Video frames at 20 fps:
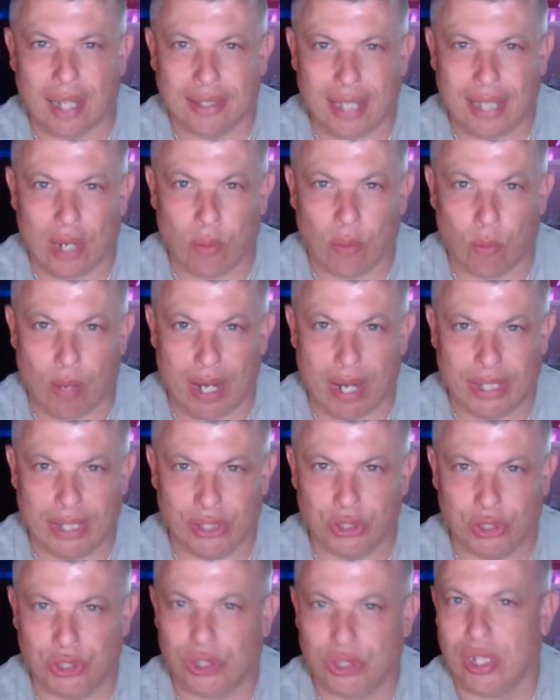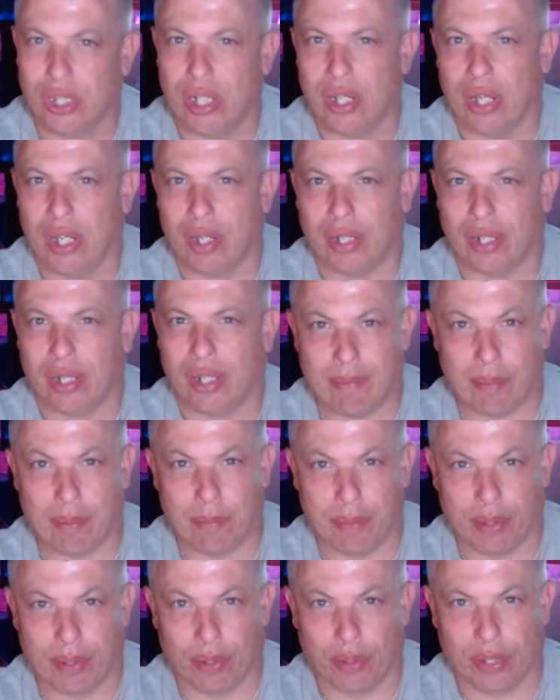that range
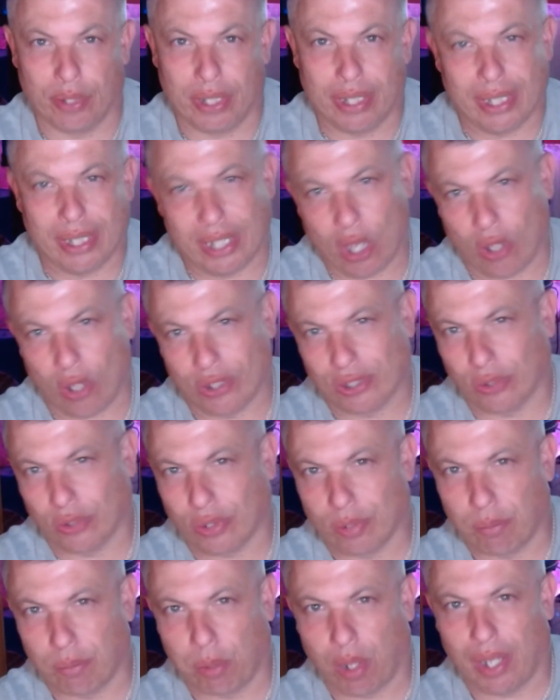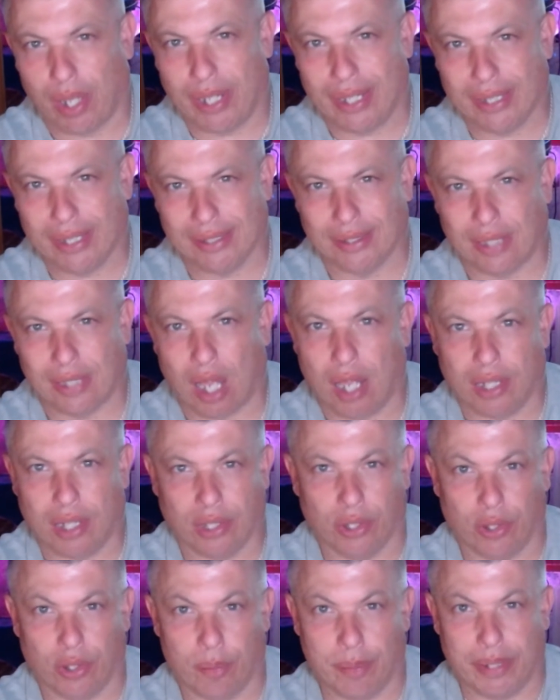capability, and he also can play inside a
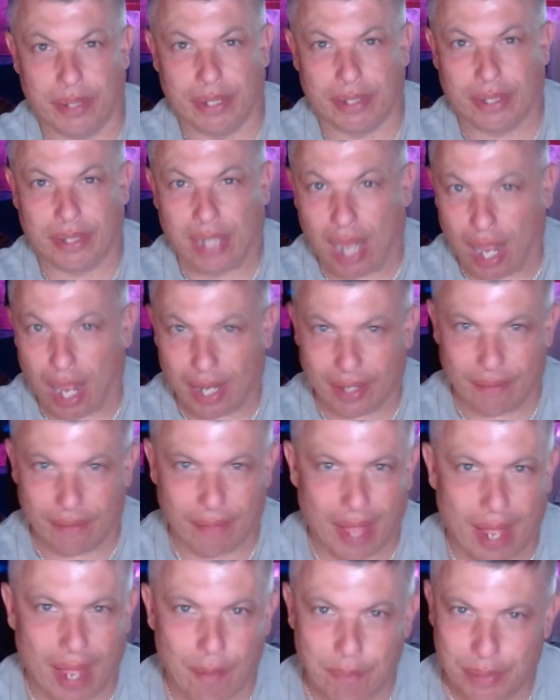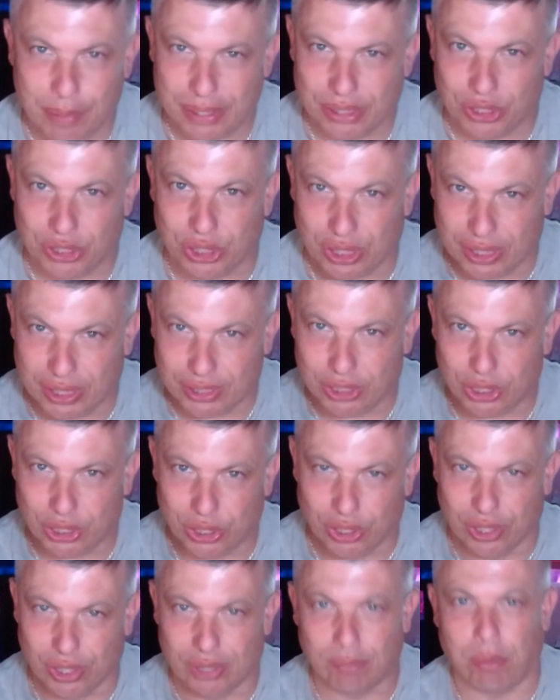little bit. Kind of that
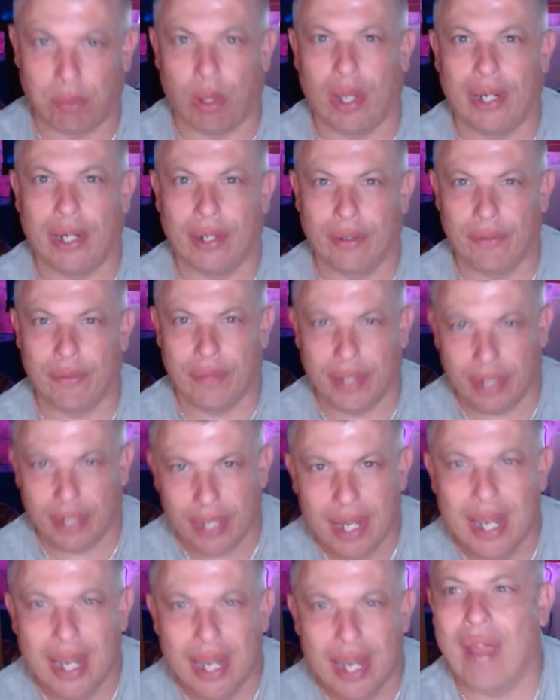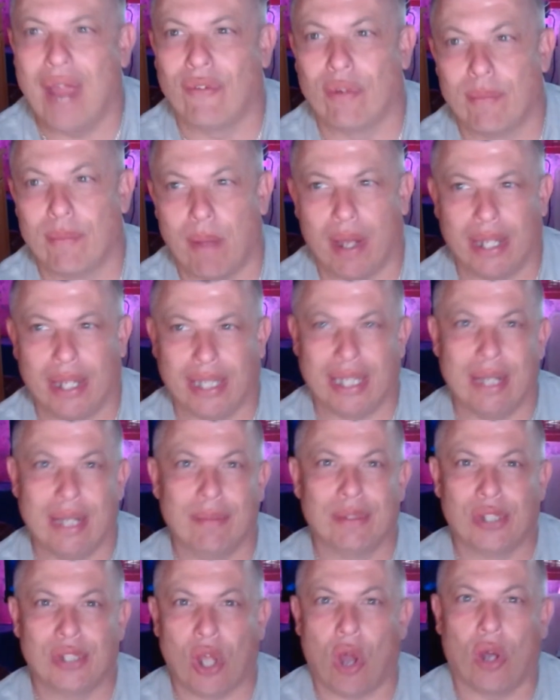positionless player that everybody keeps
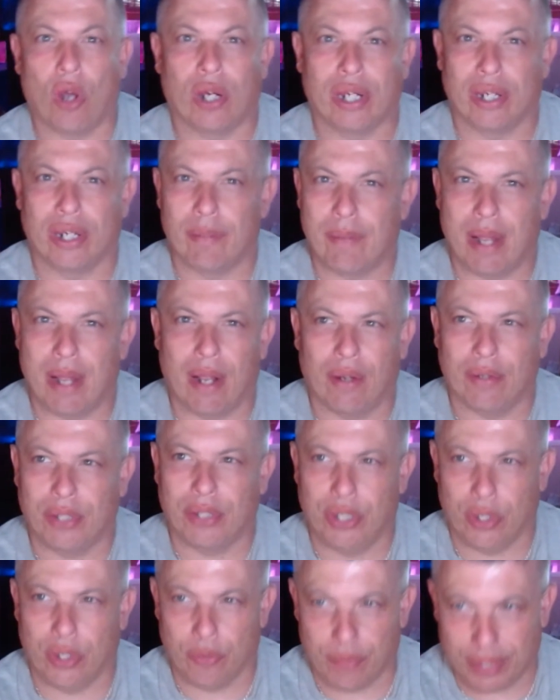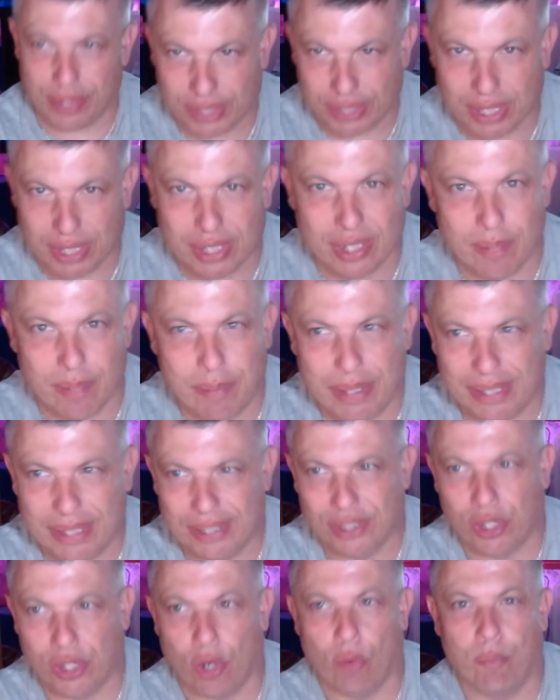talking about, you know, that's getting to be
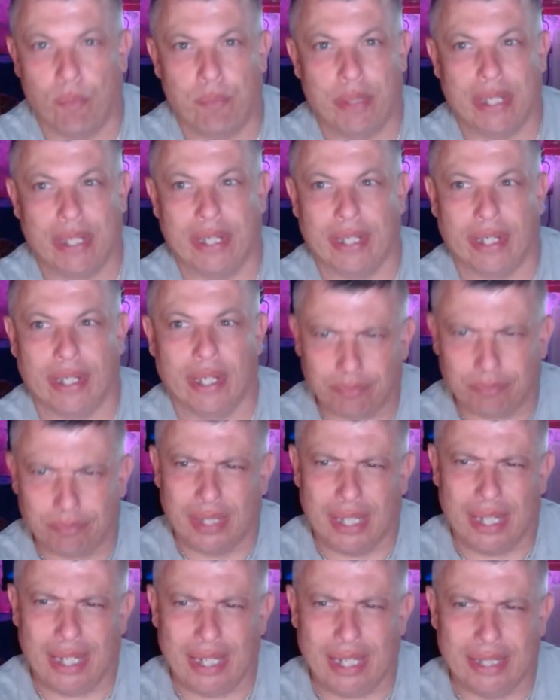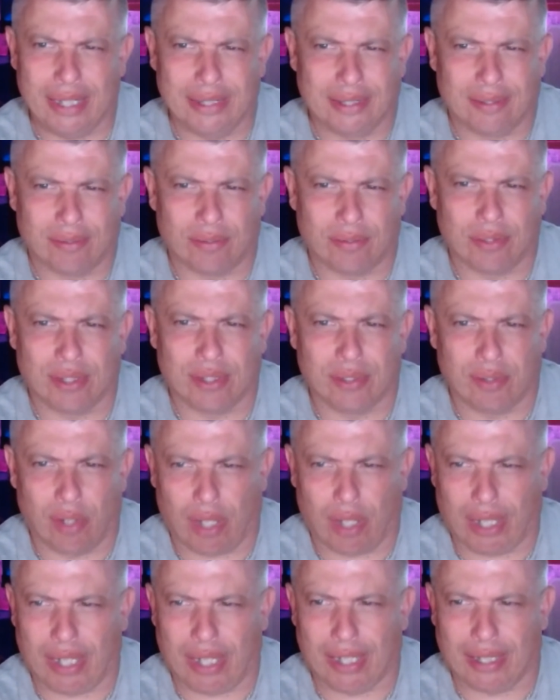so big. He's,
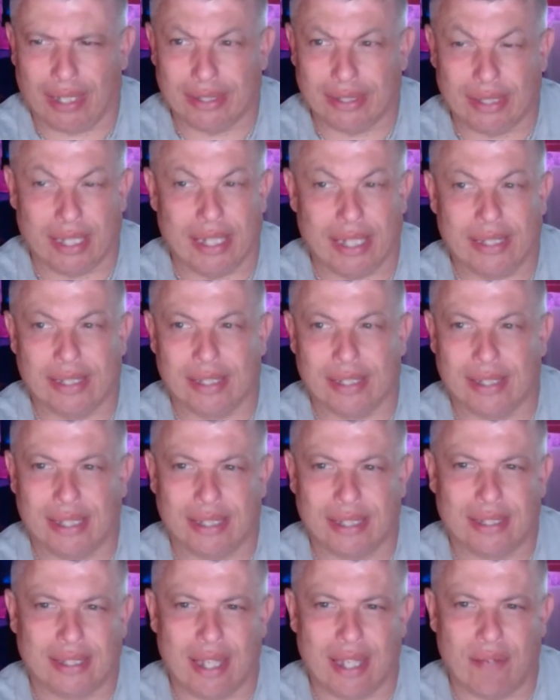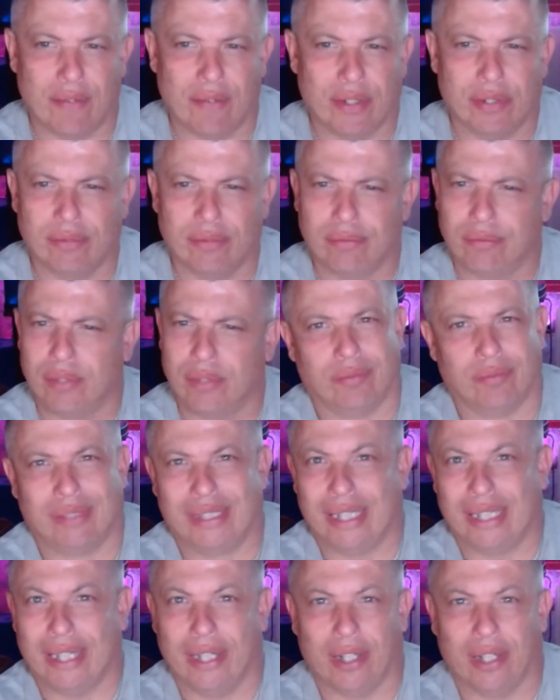like I said, he's a 6'7",
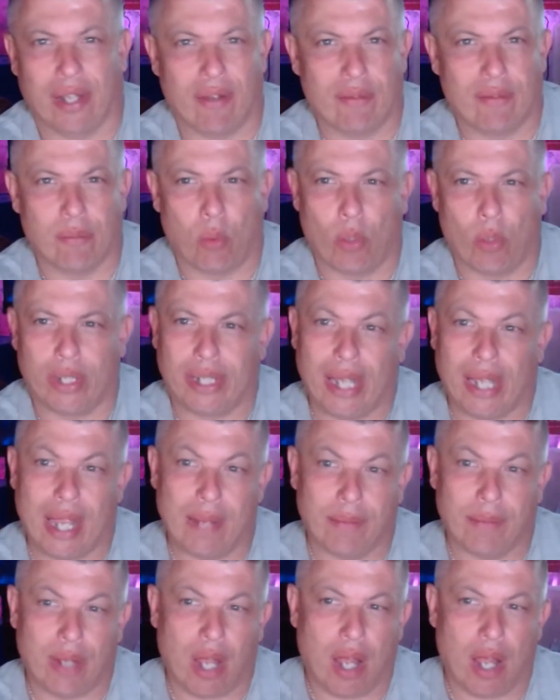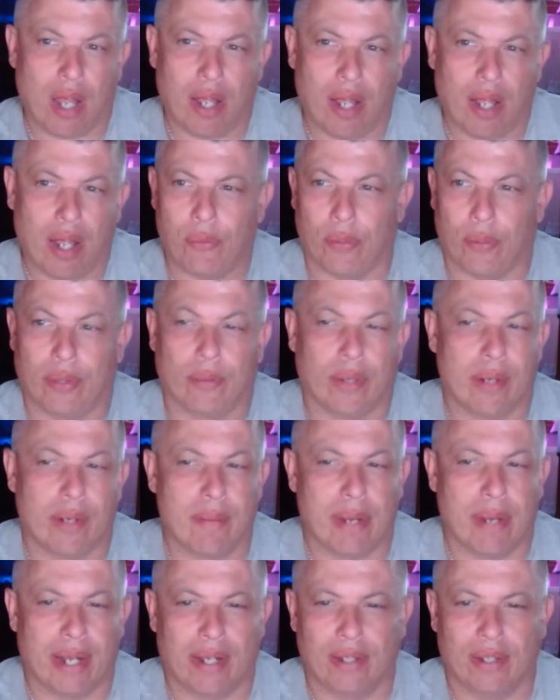10, 11-point game guy, 3
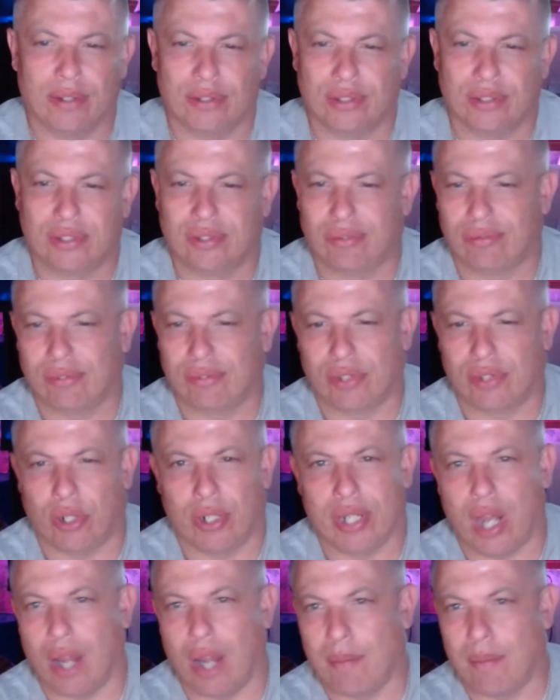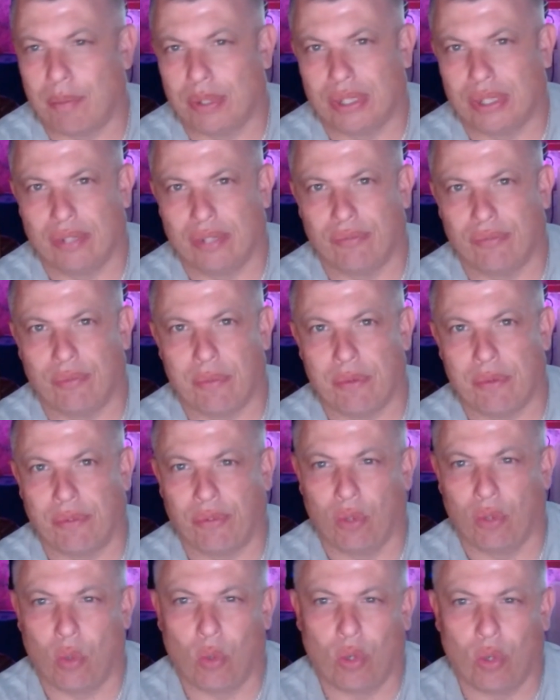rebounds, 39% from the
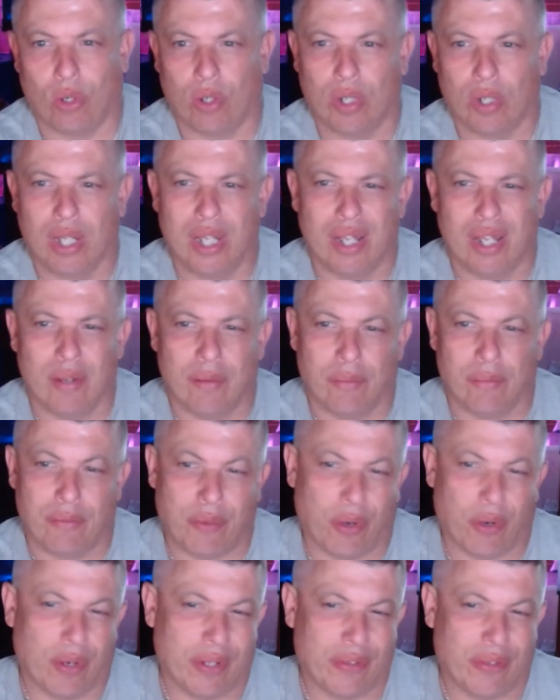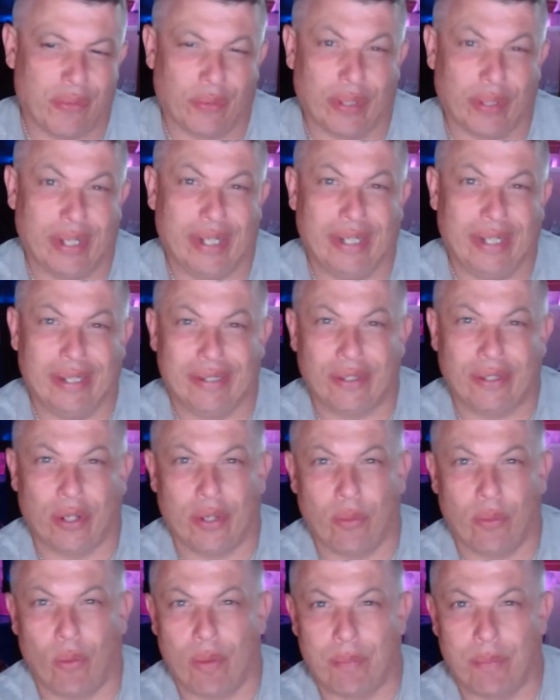floor,
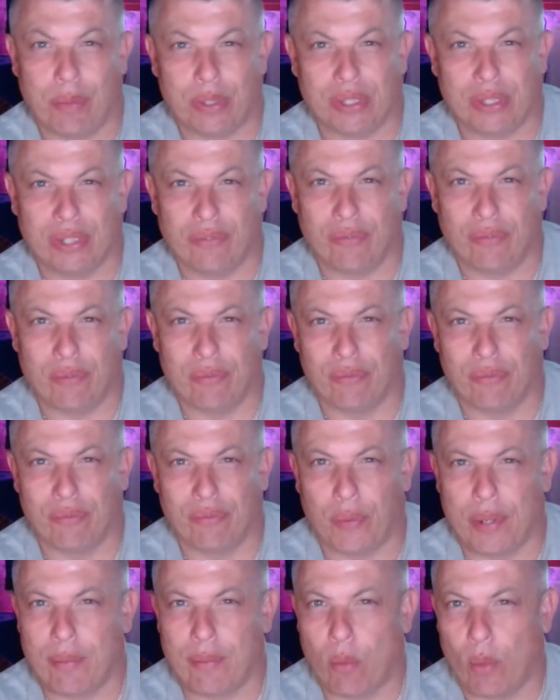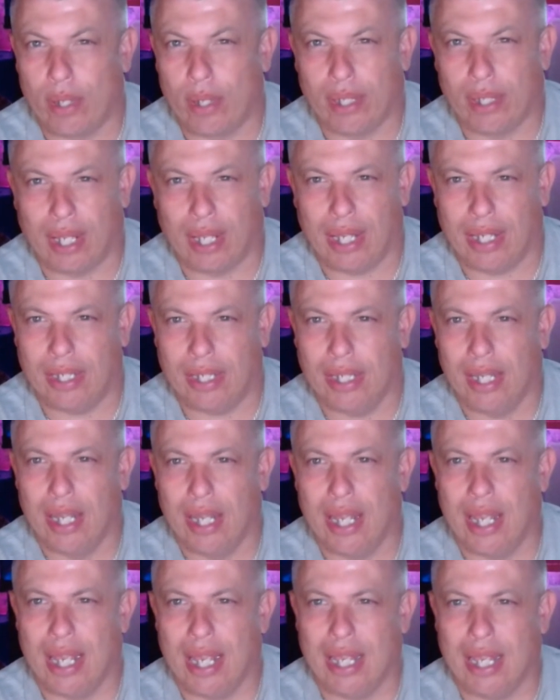31% from three-point land.
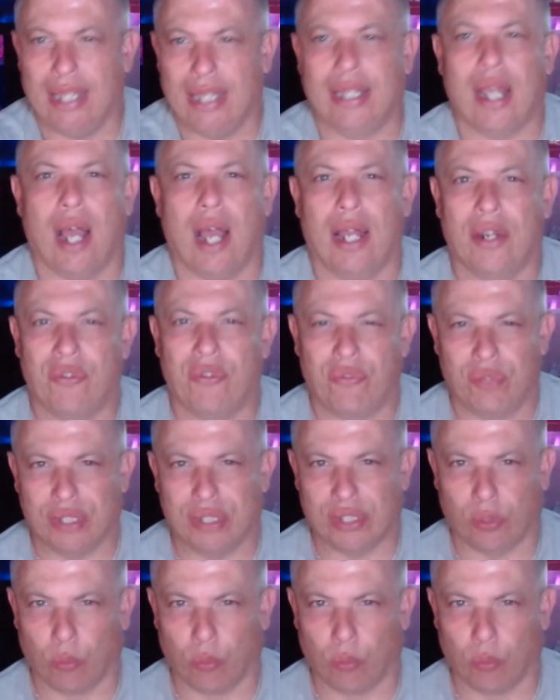He kind of is